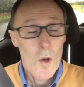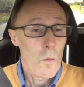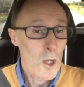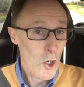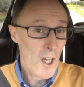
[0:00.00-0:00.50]
We're
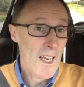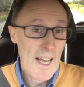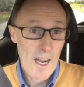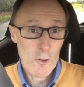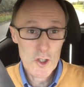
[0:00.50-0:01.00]
looking at
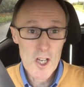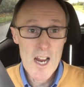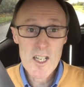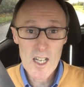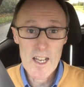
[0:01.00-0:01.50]
how to
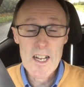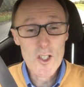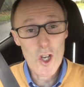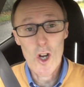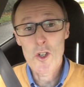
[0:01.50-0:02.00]
change lanes
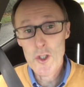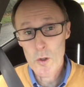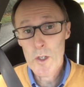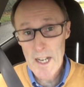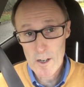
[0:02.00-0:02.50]
on
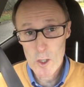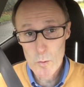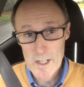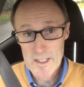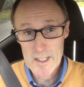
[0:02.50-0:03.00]
dual
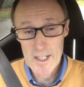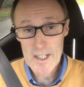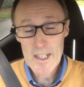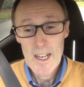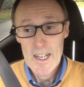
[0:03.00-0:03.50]
carriageways
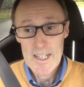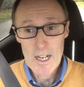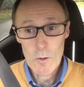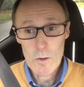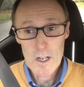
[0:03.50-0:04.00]
today.
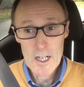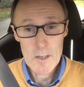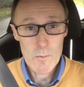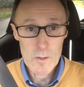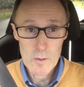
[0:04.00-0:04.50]
Now, we're
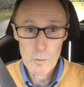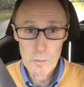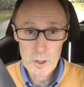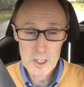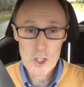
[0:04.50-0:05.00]

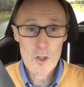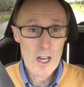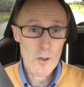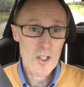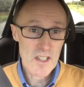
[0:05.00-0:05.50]
going to try and
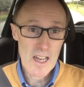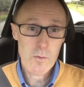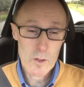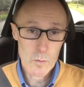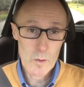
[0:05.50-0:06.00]
do it as safe
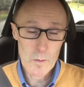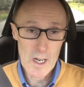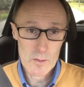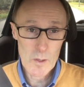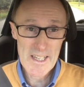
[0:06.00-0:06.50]
as
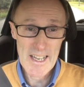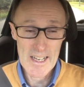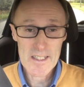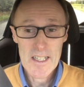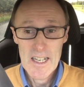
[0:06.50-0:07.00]
we
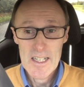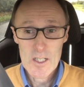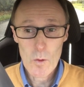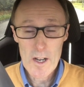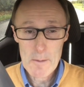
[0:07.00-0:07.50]
can.
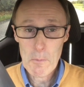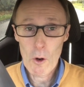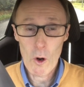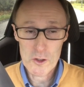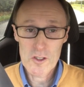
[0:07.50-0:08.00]
Quite
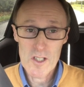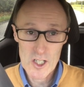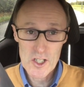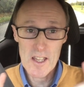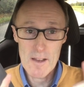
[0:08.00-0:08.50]
important,
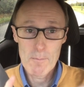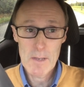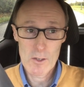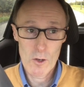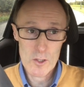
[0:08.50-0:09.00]
check them
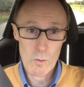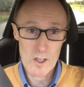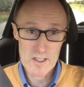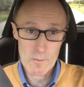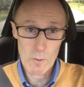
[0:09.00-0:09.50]
mirrors,
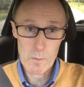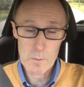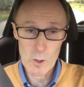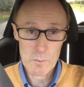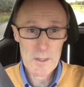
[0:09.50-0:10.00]
what's
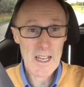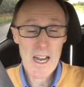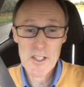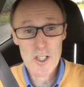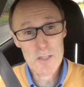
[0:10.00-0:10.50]

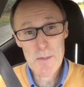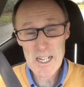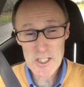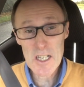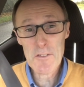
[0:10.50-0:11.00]
behind you,
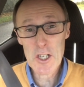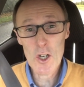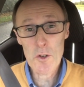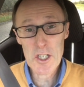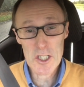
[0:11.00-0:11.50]
especially if you
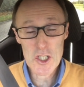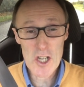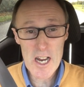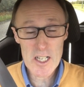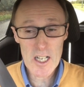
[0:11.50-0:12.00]
know you're going to
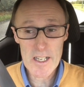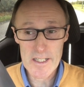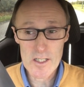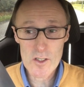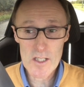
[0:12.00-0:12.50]
change lanes.